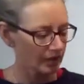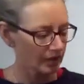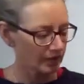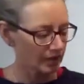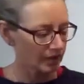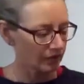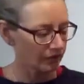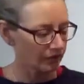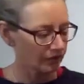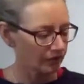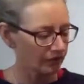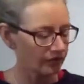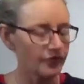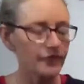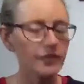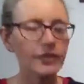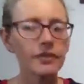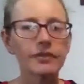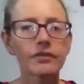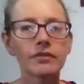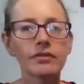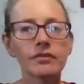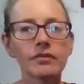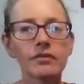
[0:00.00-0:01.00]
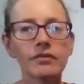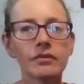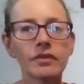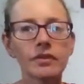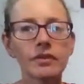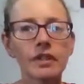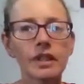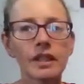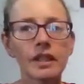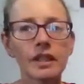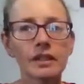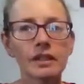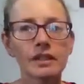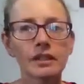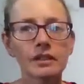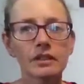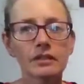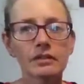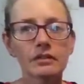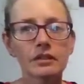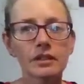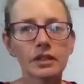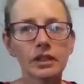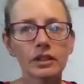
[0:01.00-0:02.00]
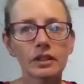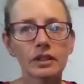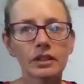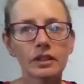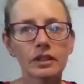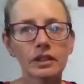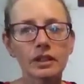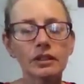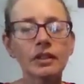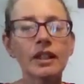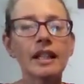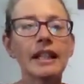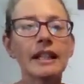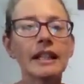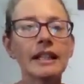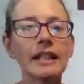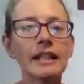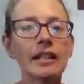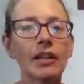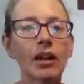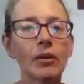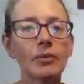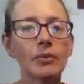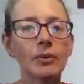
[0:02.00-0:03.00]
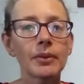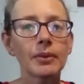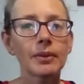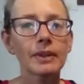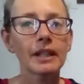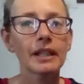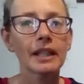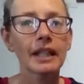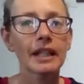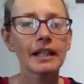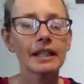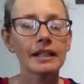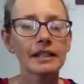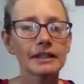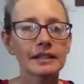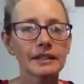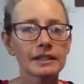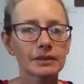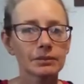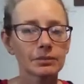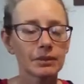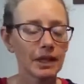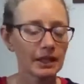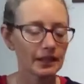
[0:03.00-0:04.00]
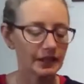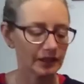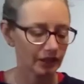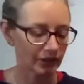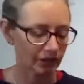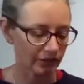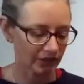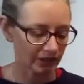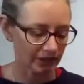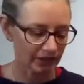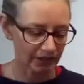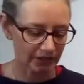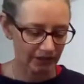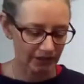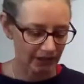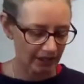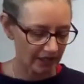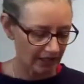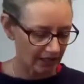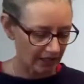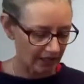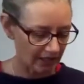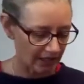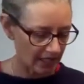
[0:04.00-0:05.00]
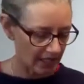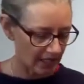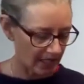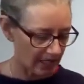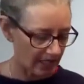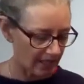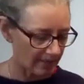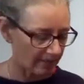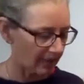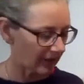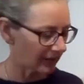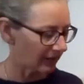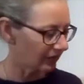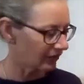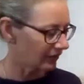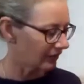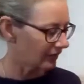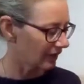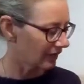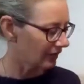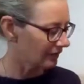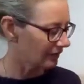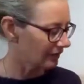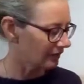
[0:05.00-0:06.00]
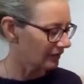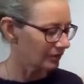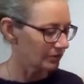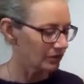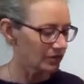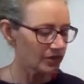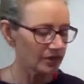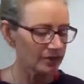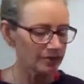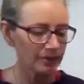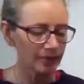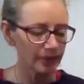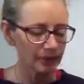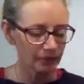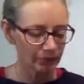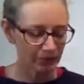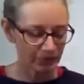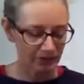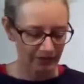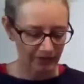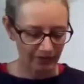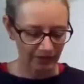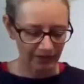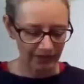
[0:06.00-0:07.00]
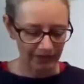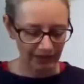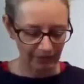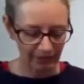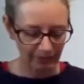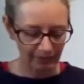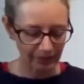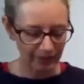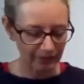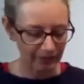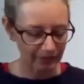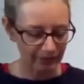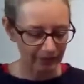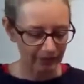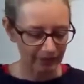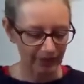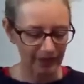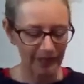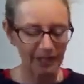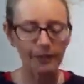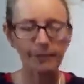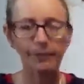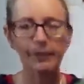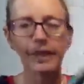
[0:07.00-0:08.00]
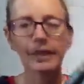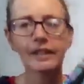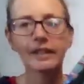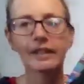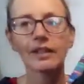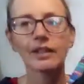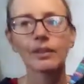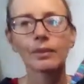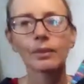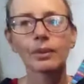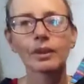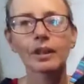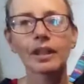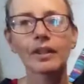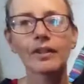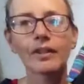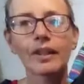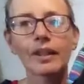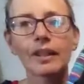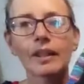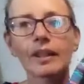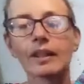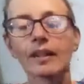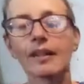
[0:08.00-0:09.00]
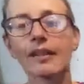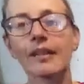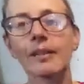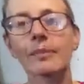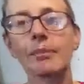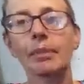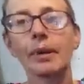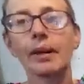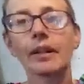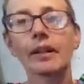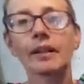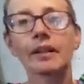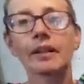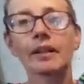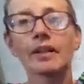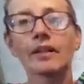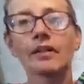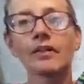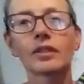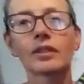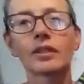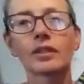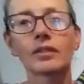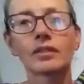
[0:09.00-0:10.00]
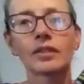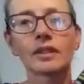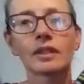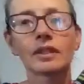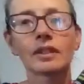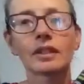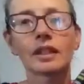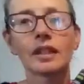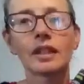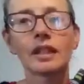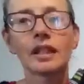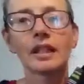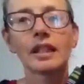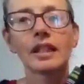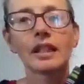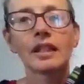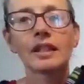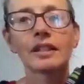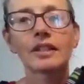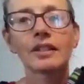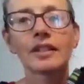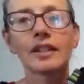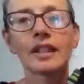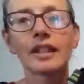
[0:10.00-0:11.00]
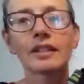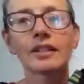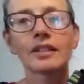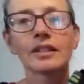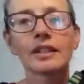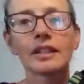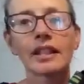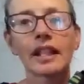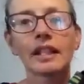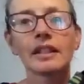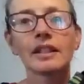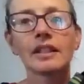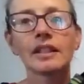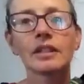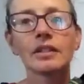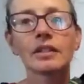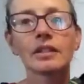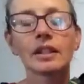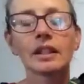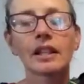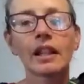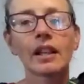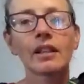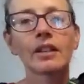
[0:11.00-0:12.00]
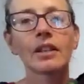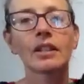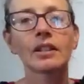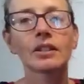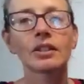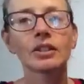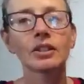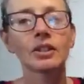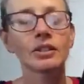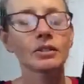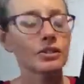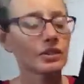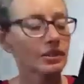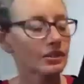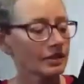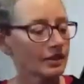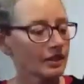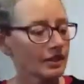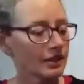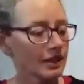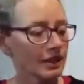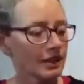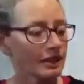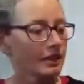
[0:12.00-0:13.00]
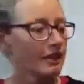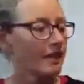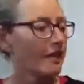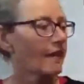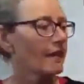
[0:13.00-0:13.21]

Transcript: If your ukulele comes with a case, well and good. If not, you just might want to think about, like this one has a little zip pocket in the front of it. So that's just handy, you can carry your tuner in there.